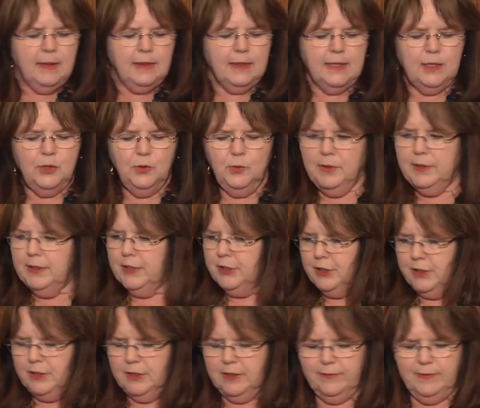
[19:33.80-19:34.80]
The new
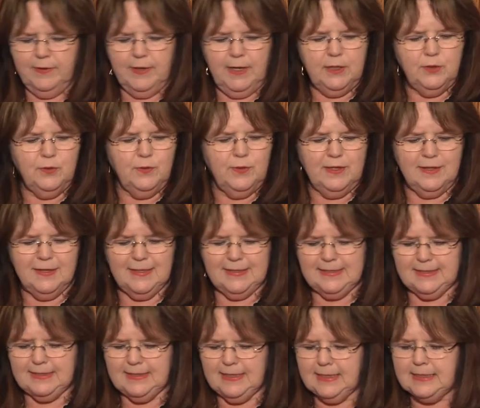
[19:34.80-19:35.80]
initiative, and I do think
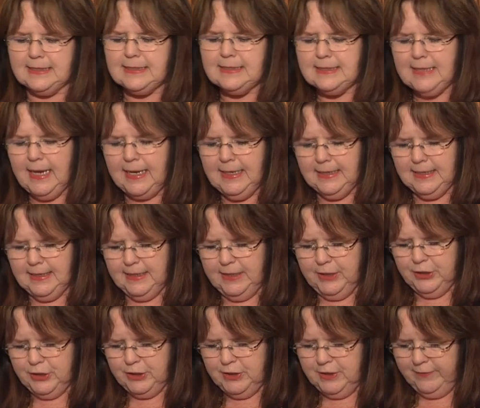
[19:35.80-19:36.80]
this is an exciting
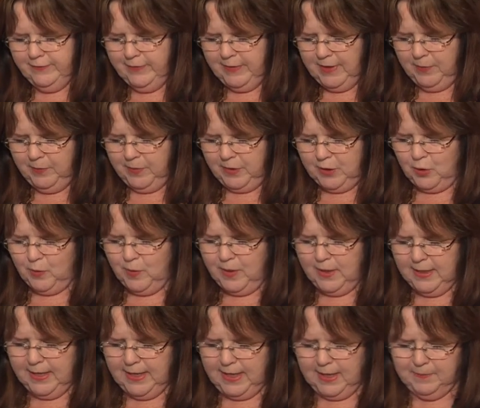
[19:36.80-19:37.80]
initiative, and I want to
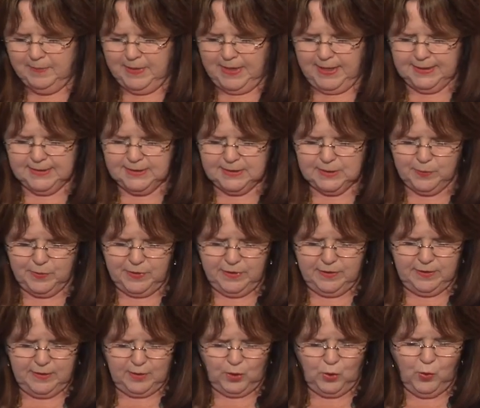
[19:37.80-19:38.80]
credit Ed Benz
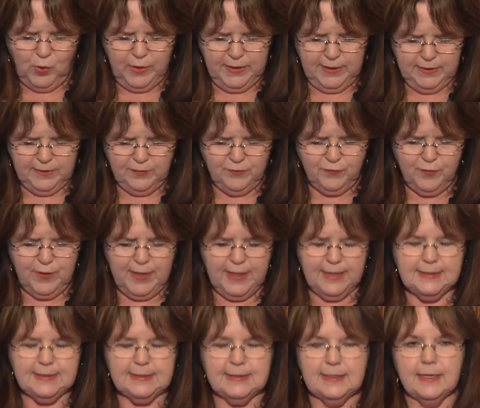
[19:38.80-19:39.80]
with coining the
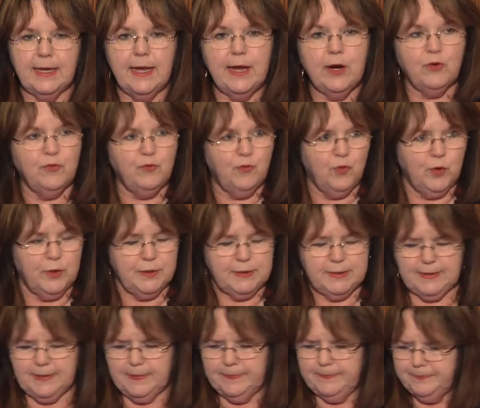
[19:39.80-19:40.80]
phrase, the care
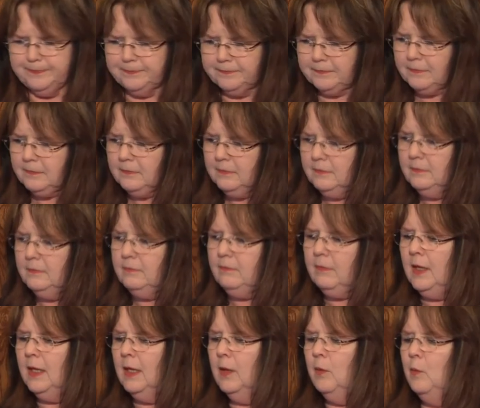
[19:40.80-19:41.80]
force.
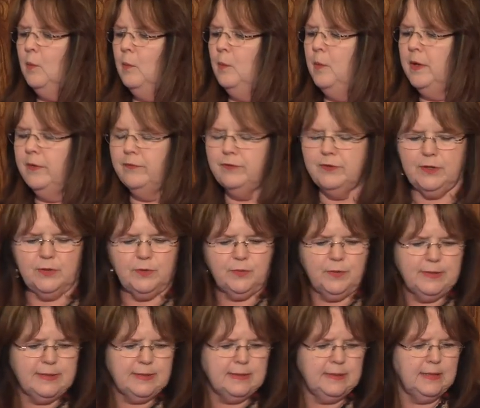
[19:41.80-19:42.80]
We've just
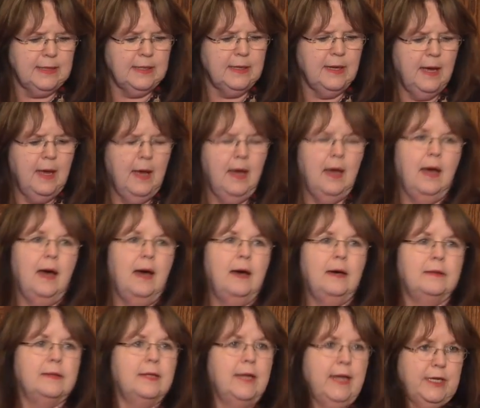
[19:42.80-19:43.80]
recently,
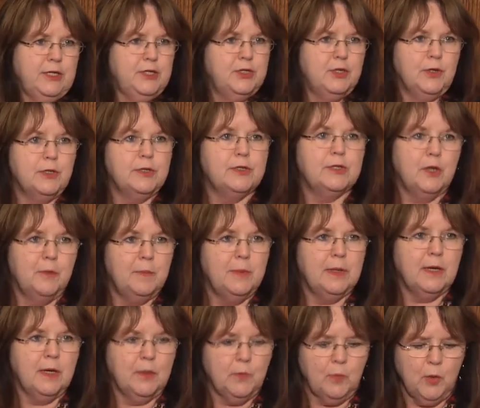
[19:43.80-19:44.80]
in the last year or so,
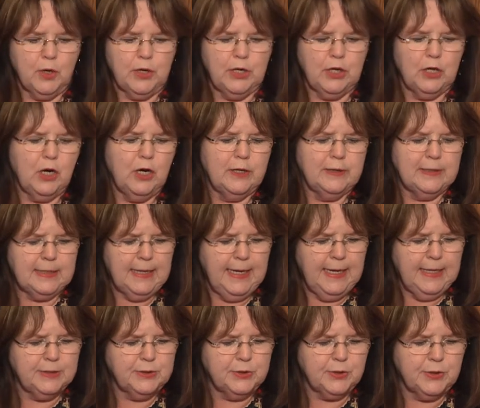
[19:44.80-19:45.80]
begun working on the
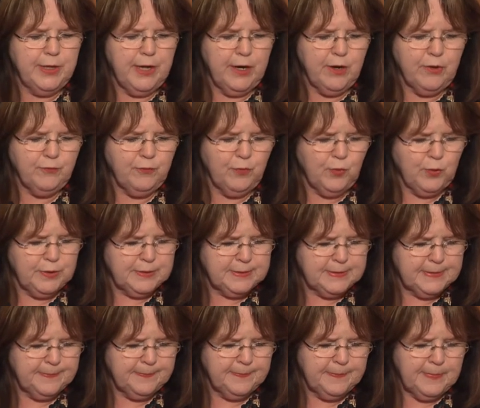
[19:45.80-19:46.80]
cancer care
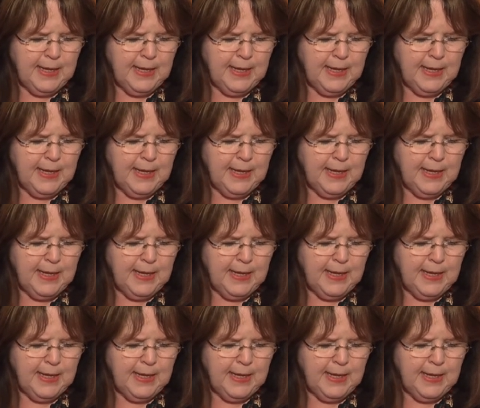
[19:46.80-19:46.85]
force.